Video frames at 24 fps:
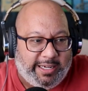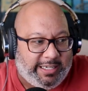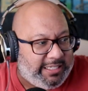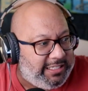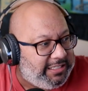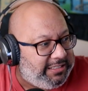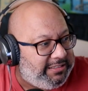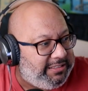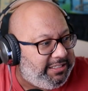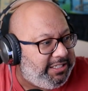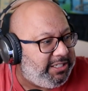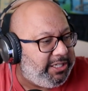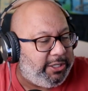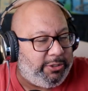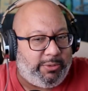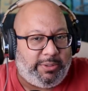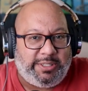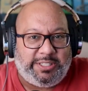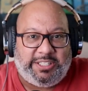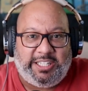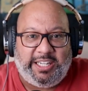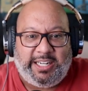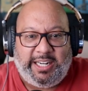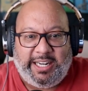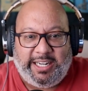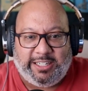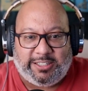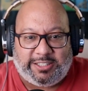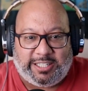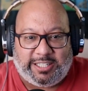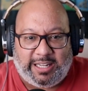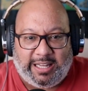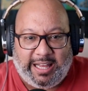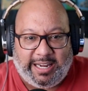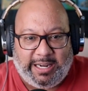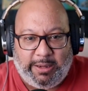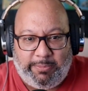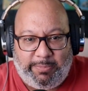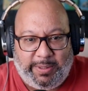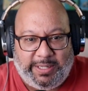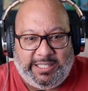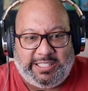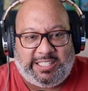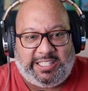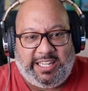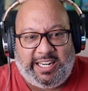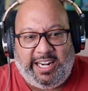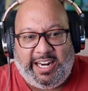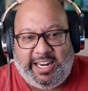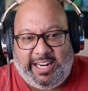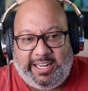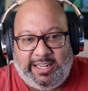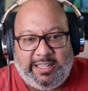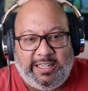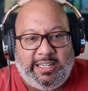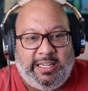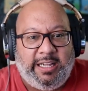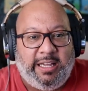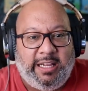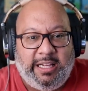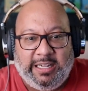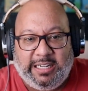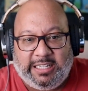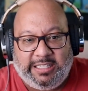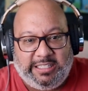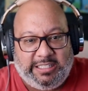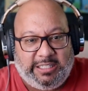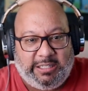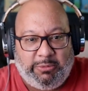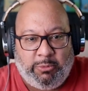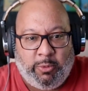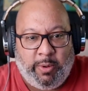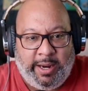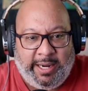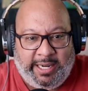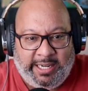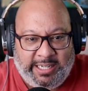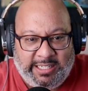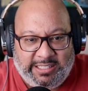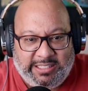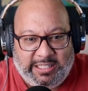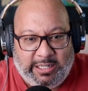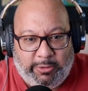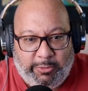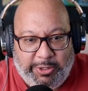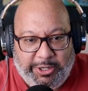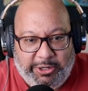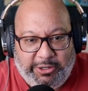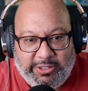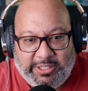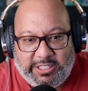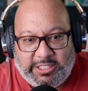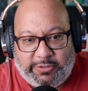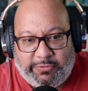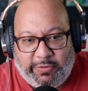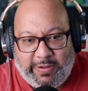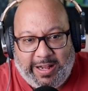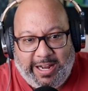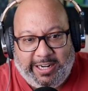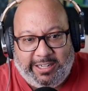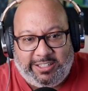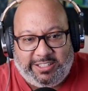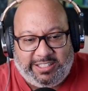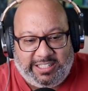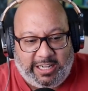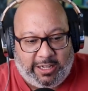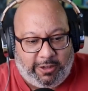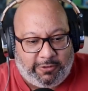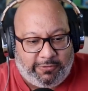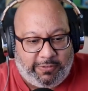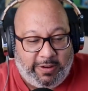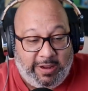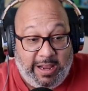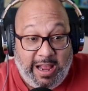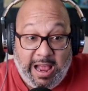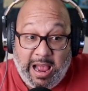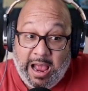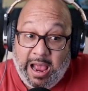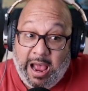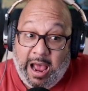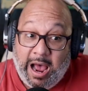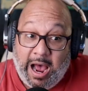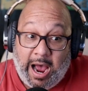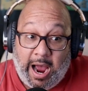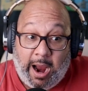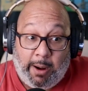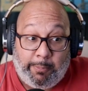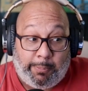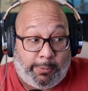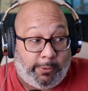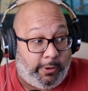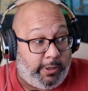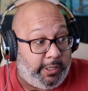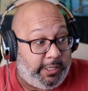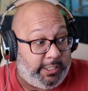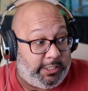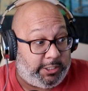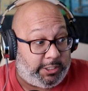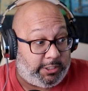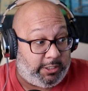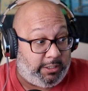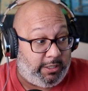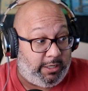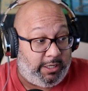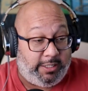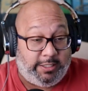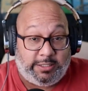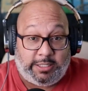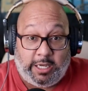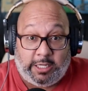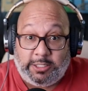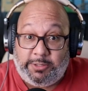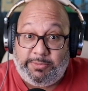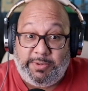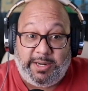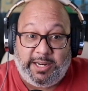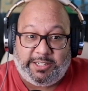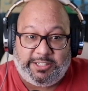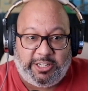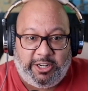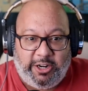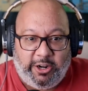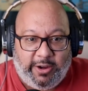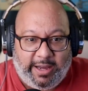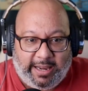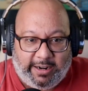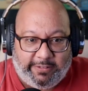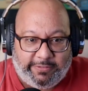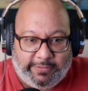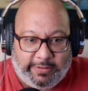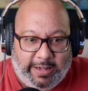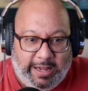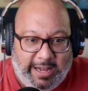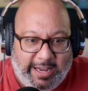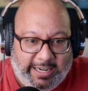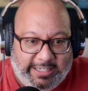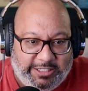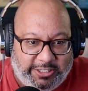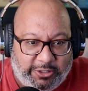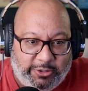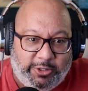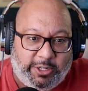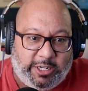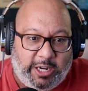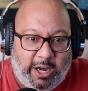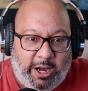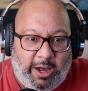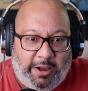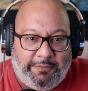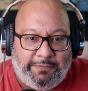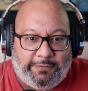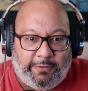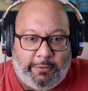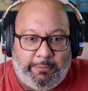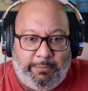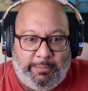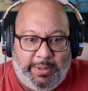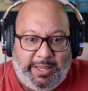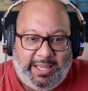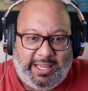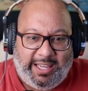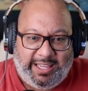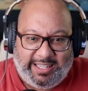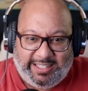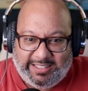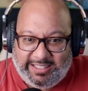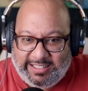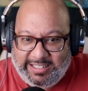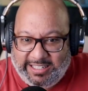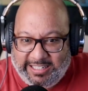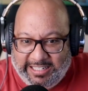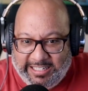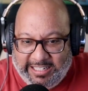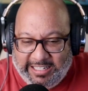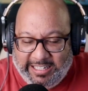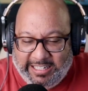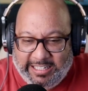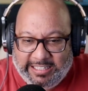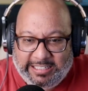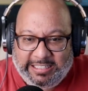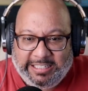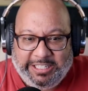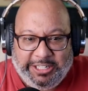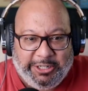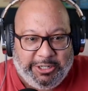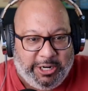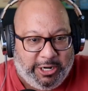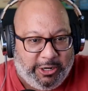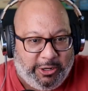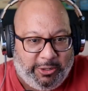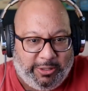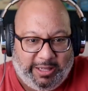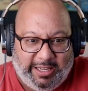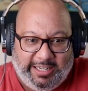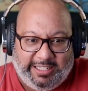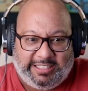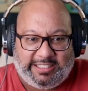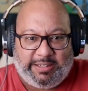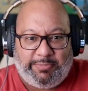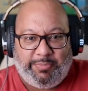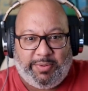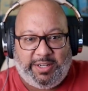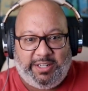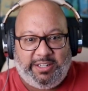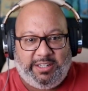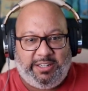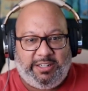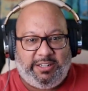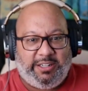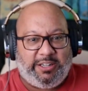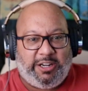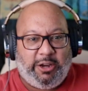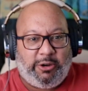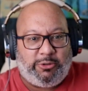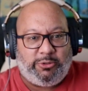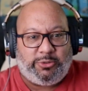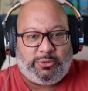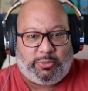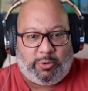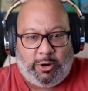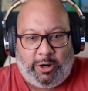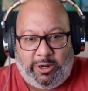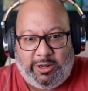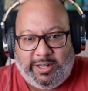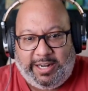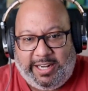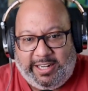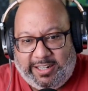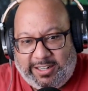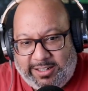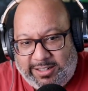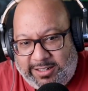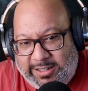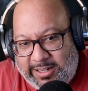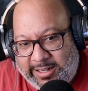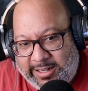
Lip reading: a city or so, like a big city, because it's way easier when you can just fly yourself. I'm pretty sure his husband doesn't know how to fly, so God forbid, you know, like, something goes wrong here.